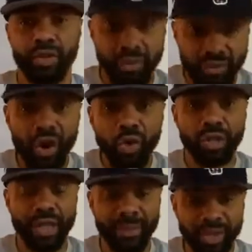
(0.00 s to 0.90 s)

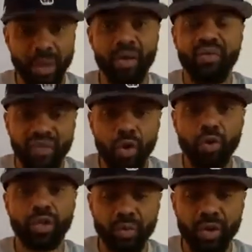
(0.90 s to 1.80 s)
Fooling. I'm talking about fooling.